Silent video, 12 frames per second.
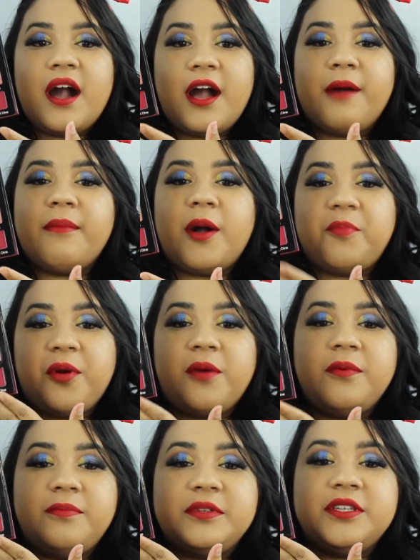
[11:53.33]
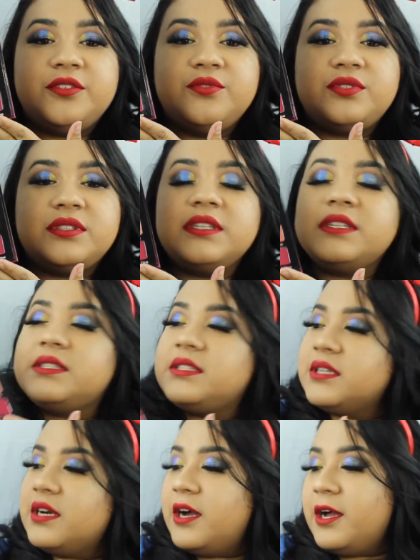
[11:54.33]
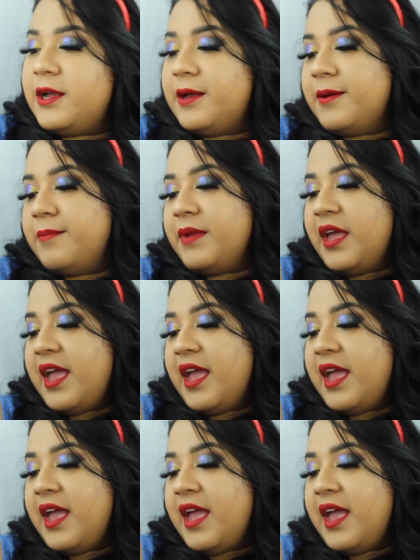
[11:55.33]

Um, I'll probably use this, um,